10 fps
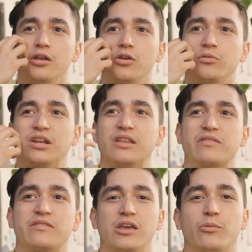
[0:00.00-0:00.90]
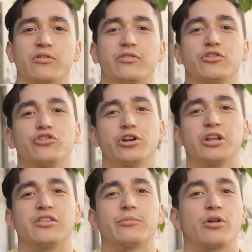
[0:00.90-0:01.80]
you didn't see was the journey
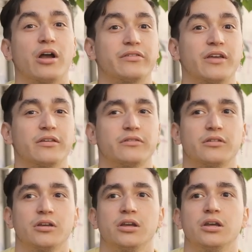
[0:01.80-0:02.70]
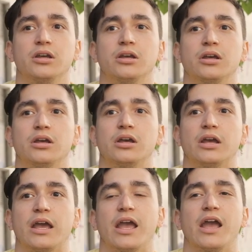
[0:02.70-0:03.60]
and the process.
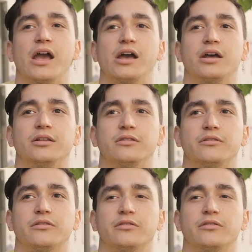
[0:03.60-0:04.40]
And